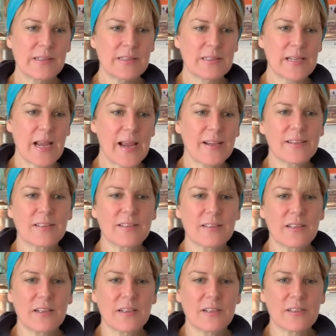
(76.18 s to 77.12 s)
take
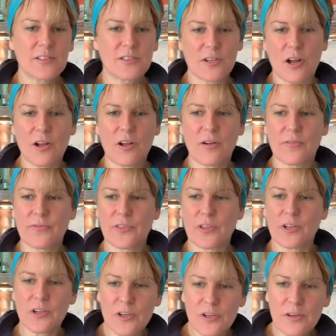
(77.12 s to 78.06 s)
stock of the
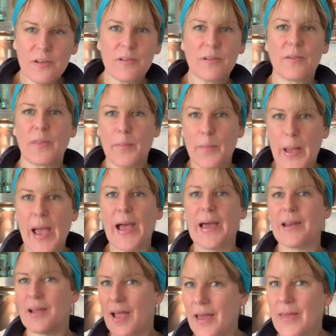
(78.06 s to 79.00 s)
good, the
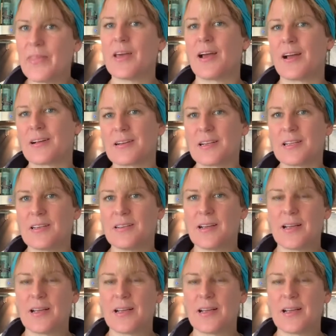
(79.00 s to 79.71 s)
bad, and the ugly.